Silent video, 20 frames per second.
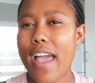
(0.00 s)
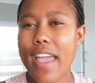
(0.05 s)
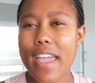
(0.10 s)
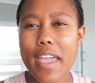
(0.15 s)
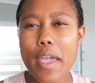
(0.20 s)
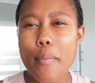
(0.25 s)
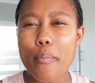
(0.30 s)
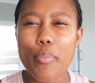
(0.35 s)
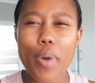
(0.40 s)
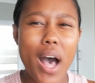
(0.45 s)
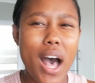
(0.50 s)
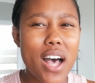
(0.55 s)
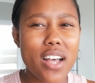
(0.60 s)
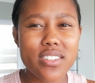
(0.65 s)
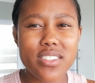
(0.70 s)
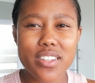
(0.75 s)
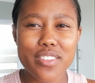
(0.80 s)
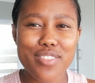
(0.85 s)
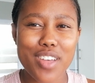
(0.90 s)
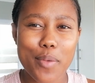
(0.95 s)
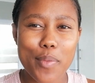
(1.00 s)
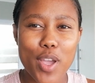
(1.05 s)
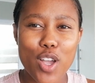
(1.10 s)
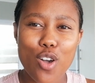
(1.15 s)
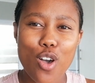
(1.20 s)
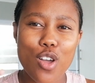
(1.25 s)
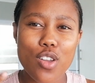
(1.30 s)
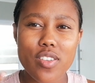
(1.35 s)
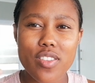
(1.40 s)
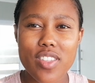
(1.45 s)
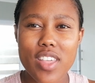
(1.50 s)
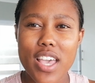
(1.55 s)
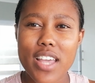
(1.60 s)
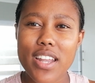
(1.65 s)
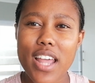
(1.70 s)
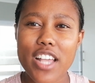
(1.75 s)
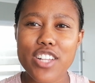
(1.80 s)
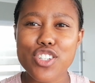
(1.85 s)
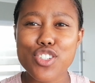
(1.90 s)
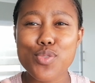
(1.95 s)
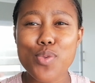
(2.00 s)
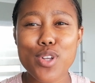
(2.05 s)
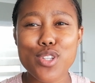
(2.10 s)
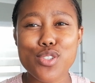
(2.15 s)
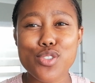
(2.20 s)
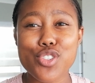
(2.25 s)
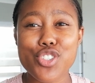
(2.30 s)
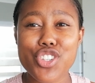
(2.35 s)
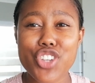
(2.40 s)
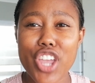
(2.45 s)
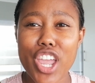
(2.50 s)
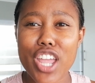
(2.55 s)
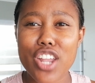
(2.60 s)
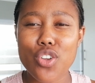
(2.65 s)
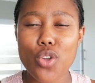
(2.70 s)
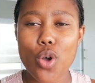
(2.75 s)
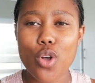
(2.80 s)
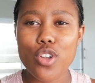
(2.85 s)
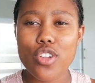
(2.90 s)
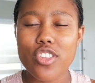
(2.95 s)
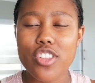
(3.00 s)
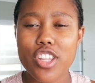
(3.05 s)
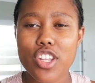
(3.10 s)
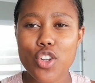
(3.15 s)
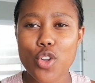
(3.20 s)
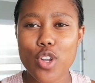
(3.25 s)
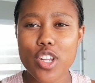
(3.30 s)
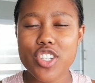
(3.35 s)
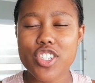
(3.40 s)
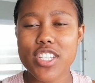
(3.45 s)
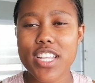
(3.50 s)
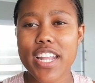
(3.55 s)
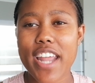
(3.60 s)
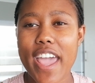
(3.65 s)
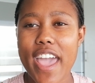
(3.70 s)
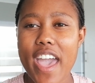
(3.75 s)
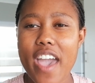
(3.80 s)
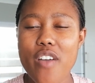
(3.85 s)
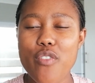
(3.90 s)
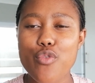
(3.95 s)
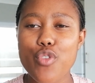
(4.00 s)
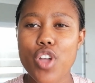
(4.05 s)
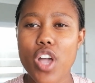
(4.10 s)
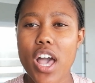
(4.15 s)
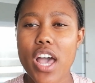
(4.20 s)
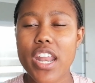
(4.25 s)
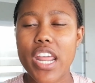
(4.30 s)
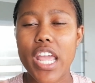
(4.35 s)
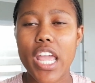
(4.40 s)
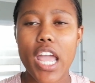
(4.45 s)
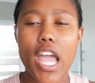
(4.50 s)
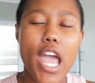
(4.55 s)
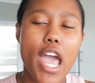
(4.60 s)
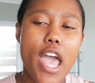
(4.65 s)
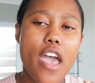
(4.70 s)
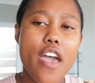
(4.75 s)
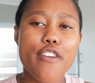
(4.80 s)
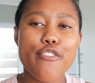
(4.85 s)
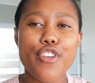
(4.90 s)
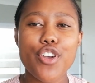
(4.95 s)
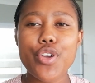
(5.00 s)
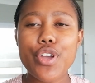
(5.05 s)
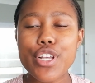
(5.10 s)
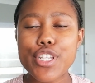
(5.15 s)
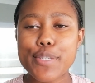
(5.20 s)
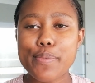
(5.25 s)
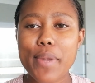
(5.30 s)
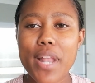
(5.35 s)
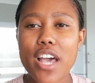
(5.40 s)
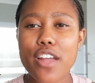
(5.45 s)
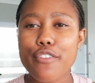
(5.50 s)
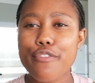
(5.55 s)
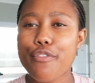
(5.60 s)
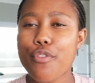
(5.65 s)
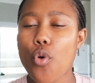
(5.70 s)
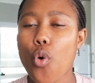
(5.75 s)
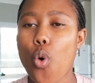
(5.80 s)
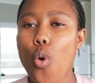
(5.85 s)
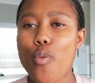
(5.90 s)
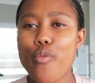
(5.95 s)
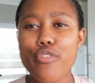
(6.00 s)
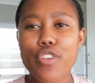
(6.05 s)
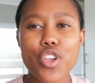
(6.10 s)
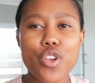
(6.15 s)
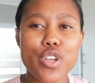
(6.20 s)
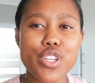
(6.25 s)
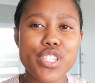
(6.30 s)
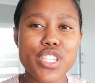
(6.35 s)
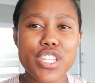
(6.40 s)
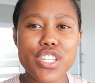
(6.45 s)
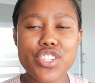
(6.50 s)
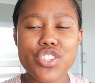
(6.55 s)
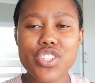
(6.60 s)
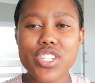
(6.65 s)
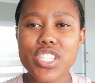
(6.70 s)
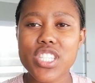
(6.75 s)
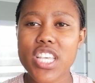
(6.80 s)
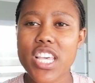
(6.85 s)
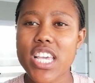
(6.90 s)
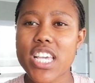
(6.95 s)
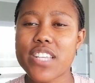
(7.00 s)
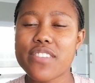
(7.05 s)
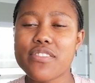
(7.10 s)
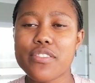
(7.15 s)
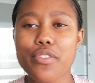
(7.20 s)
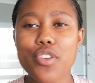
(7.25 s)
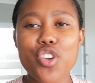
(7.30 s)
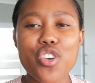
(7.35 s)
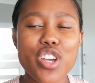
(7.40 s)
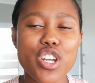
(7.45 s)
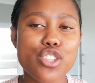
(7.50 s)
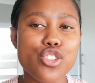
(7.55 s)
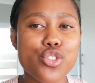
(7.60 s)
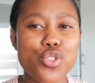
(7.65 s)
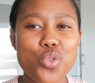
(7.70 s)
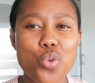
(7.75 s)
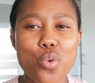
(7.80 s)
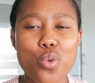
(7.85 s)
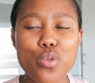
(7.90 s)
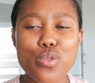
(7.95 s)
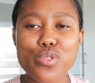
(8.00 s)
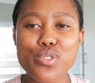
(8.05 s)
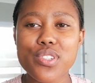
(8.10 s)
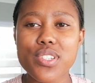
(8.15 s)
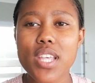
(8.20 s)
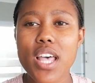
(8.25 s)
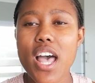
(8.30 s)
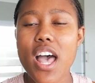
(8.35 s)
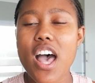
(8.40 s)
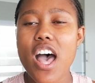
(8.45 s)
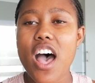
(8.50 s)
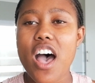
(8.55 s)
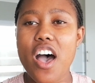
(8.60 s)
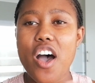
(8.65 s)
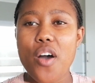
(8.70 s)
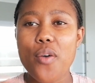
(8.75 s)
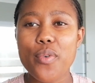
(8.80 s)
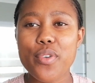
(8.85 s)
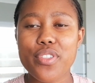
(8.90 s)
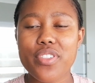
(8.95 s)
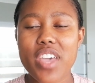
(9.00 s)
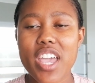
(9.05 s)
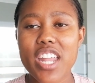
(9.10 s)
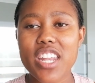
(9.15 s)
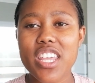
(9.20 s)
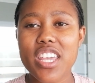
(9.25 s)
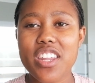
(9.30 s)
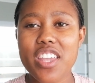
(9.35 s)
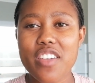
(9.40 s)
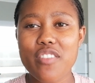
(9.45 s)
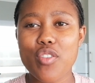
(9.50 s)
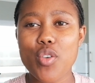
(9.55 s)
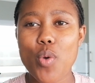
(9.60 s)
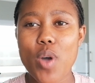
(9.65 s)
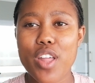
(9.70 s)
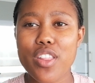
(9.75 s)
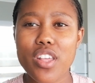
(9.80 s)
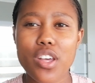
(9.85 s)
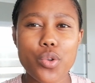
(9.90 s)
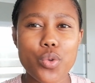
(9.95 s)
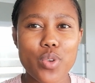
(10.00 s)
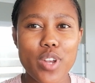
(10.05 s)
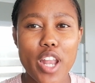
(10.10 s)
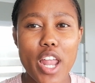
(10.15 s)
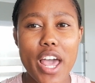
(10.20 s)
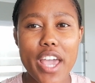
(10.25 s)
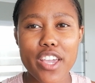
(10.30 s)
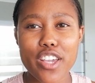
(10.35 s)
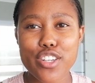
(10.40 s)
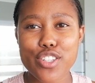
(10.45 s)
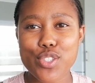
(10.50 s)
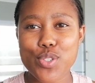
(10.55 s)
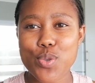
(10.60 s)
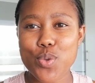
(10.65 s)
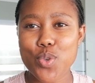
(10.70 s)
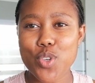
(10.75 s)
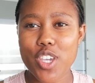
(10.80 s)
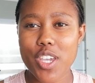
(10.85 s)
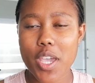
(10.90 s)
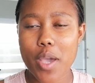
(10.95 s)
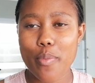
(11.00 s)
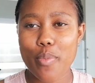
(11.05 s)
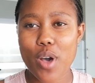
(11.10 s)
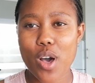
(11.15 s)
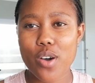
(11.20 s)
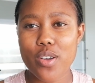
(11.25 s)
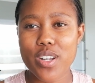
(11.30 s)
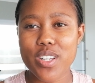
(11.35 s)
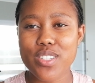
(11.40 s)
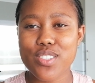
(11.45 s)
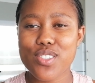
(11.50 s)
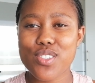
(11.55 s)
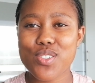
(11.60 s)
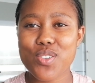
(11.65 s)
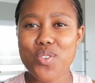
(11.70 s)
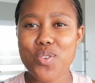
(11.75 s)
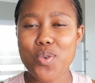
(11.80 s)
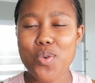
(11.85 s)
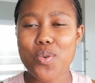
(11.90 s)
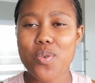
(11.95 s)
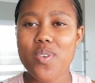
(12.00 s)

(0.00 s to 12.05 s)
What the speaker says: impart, if I might call it that. I just want to share the knowledge that I have regarding various platforms, various initiatives, various tools with any and everyone that would like to hear about it. So